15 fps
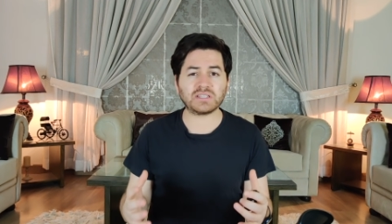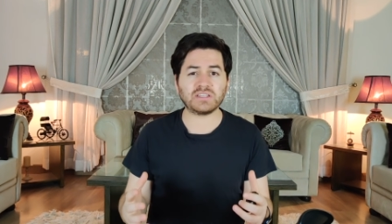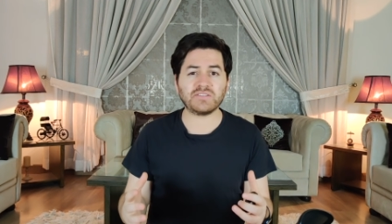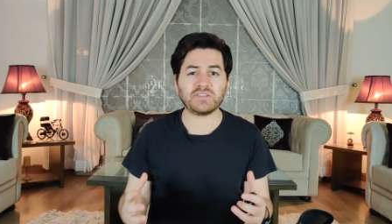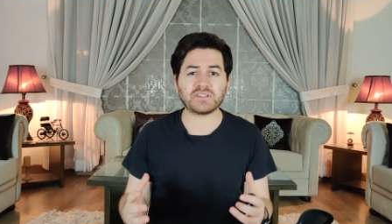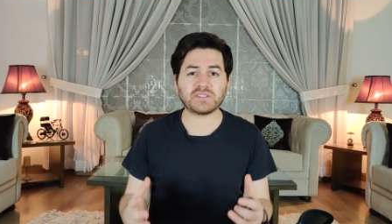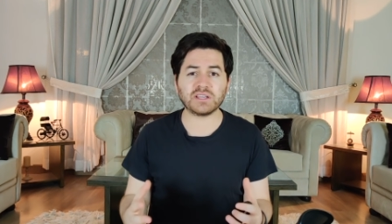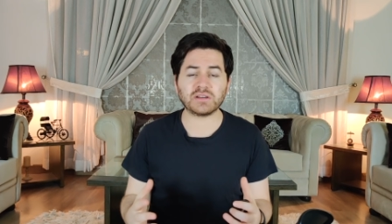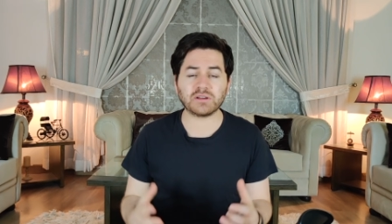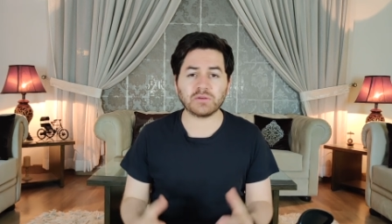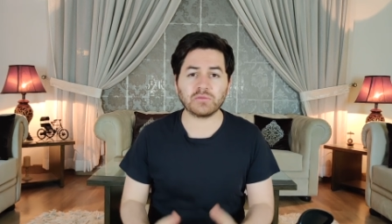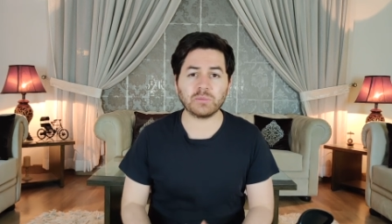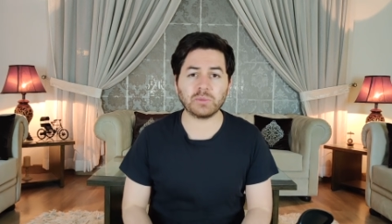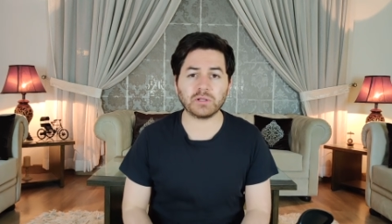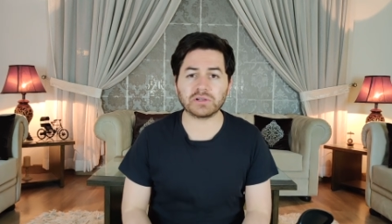defense that
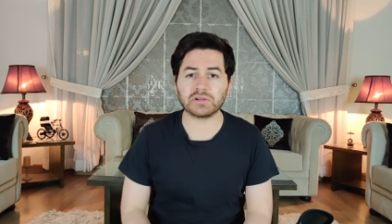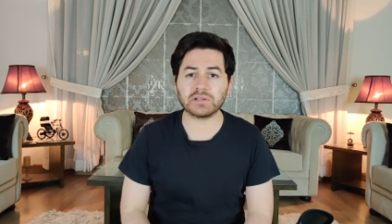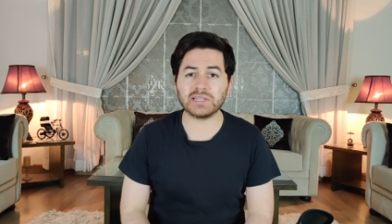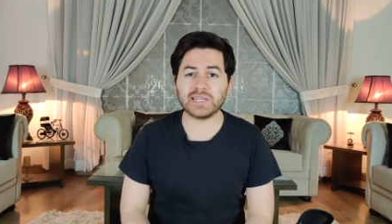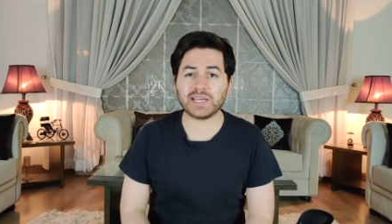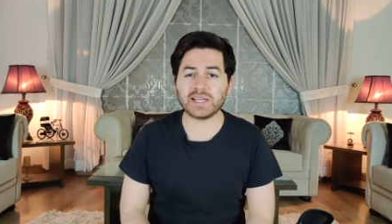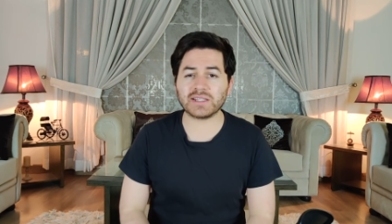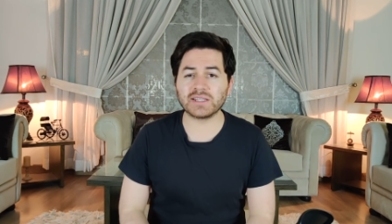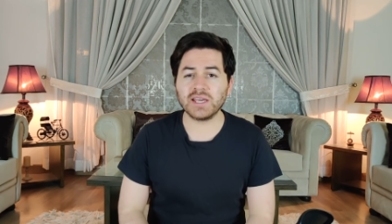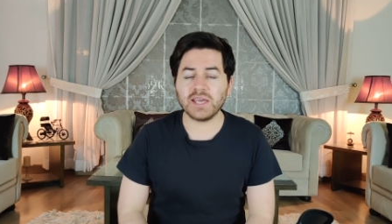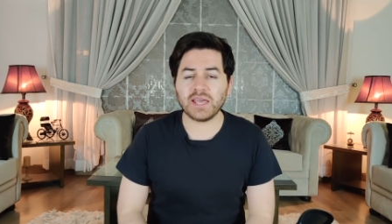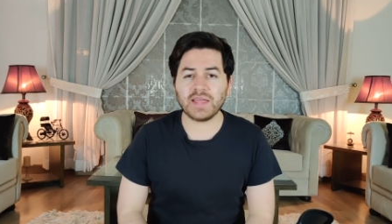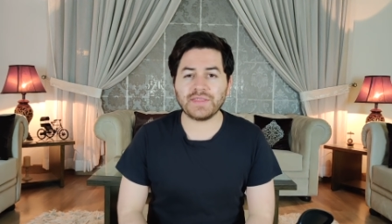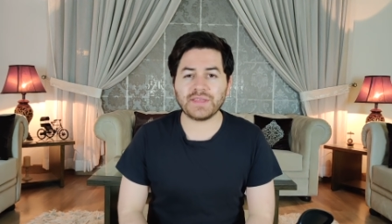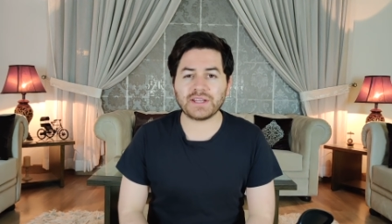Ripple currently has,
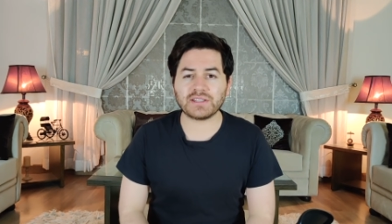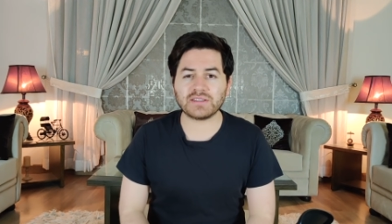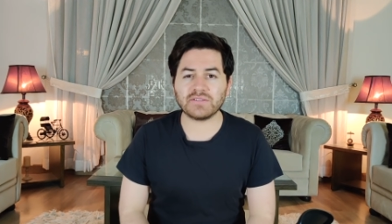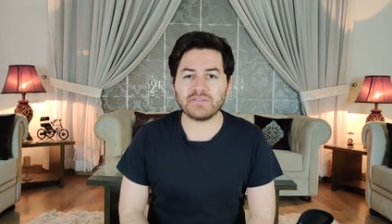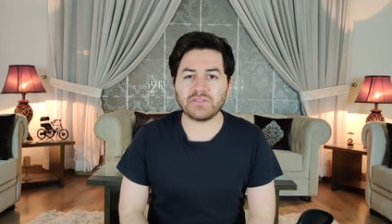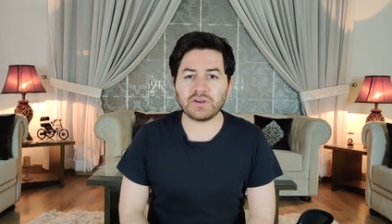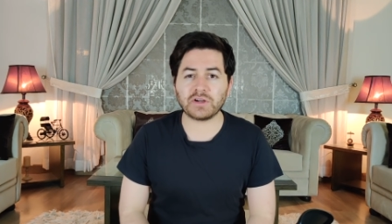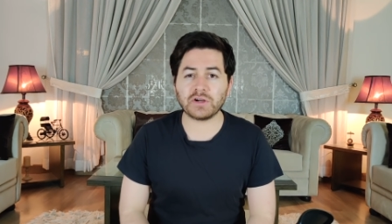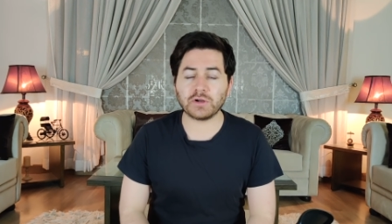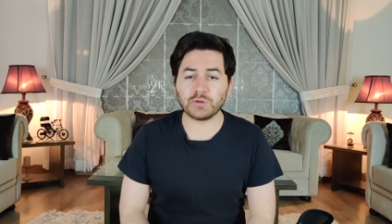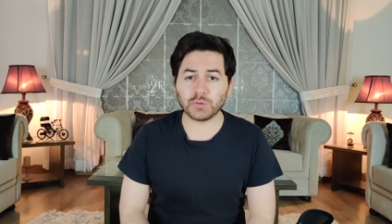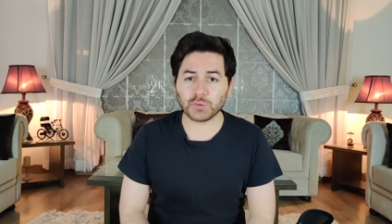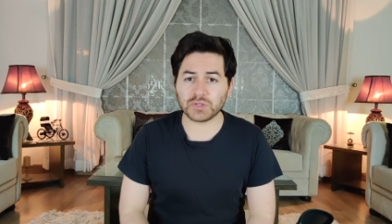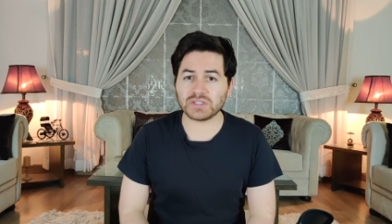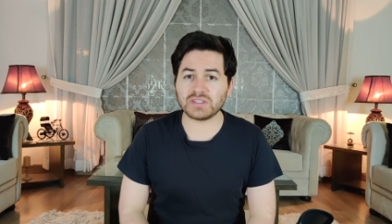and that is the fair
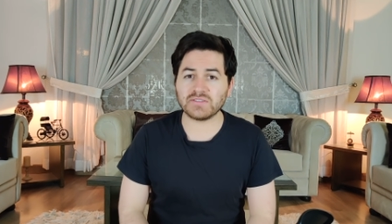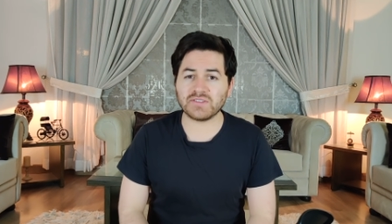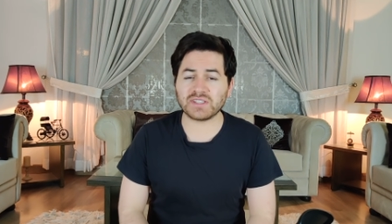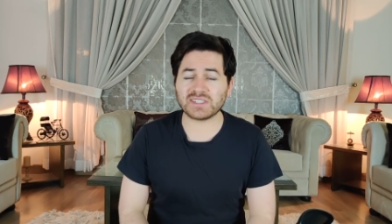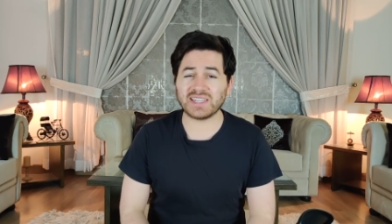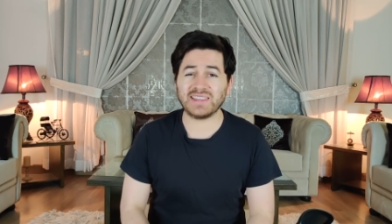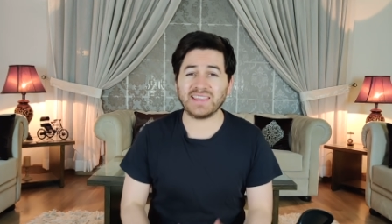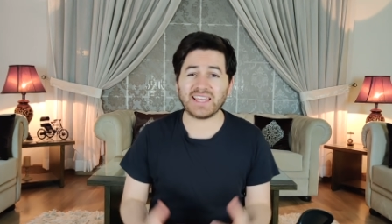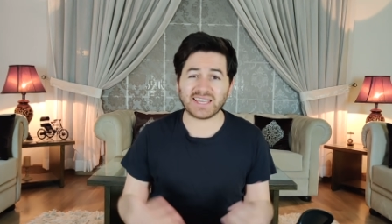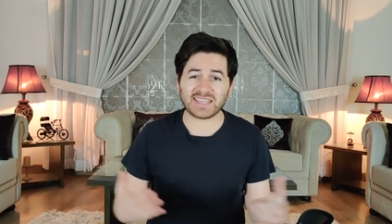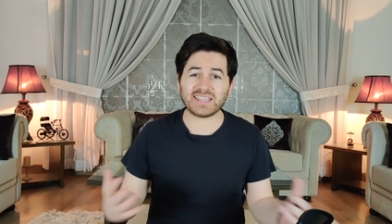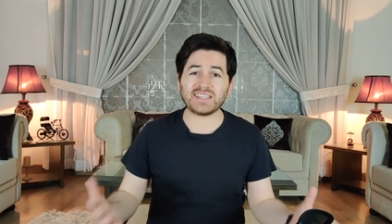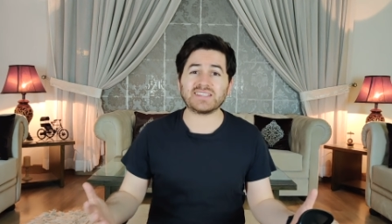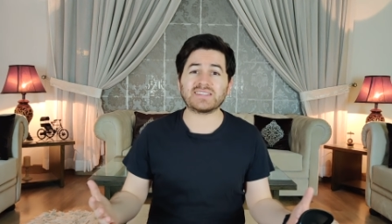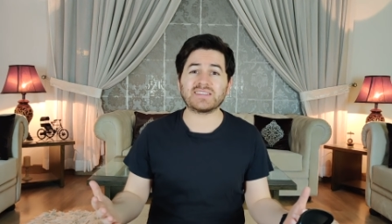notice defense. And
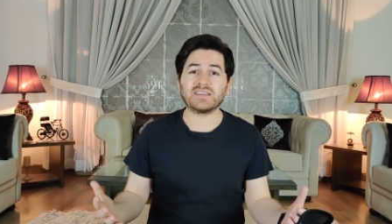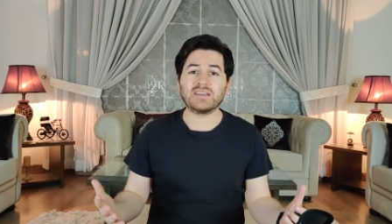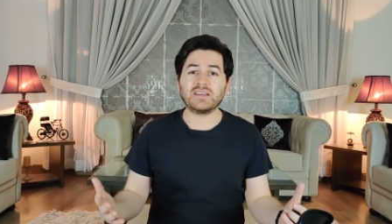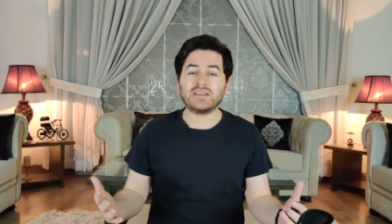that is